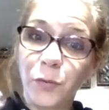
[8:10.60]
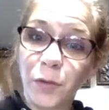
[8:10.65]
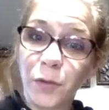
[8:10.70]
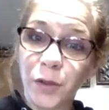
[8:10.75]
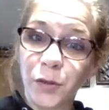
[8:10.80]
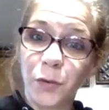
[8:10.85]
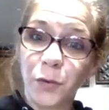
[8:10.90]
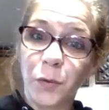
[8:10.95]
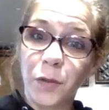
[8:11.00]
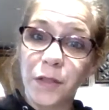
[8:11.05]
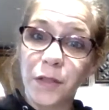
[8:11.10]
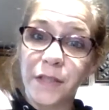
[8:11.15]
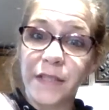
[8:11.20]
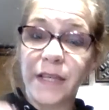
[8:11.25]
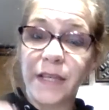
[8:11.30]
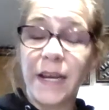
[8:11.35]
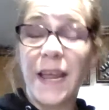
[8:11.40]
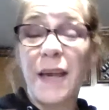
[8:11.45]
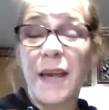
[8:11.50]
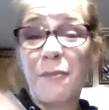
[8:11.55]
work towards
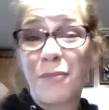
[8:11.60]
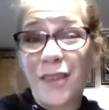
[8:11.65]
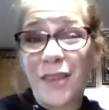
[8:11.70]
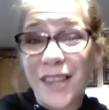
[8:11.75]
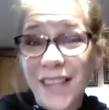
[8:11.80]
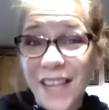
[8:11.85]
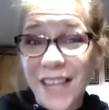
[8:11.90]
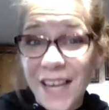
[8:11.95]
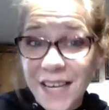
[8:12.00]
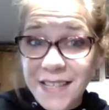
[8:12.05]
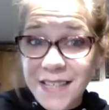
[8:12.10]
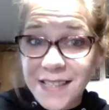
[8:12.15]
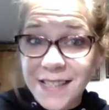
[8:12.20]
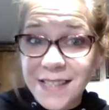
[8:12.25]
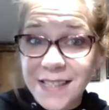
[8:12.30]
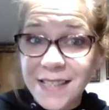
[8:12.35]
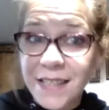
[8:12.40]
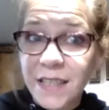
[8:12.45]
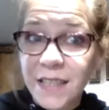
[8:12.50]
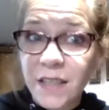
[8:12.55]
today.
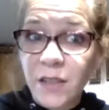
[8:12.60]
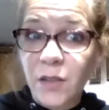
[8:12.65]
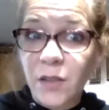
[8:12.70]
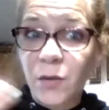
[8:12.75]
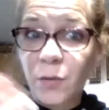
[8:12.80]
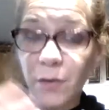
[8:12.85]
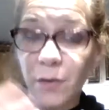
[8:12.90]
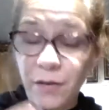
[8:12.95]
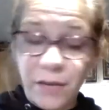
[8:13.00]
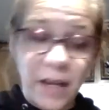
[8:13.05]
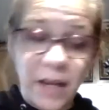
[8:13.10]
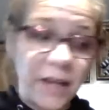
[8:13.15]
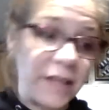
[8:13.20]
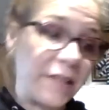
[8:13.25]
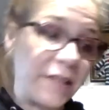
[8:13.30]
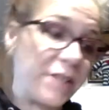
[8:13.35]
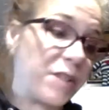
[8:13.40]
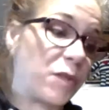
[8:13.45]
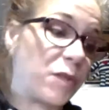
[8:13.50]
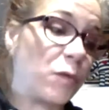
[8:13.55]
Plus, we've got
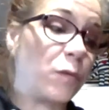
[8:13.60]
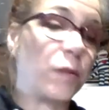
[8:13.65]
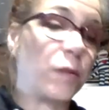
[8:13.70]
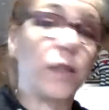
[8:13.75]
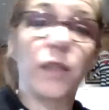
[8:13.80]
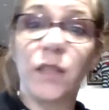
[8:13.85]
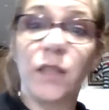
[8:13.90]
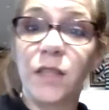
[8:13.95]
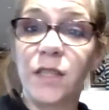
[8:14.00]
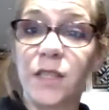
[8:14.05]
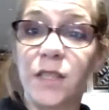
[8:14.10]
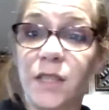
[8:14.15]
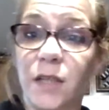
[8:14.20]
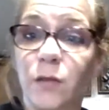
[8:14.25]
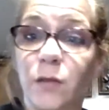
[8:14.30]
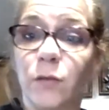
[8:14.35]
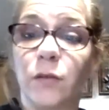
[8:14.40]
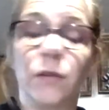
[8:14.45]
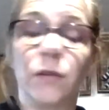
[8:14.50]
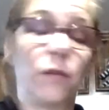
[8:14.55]
his schoolwork. So,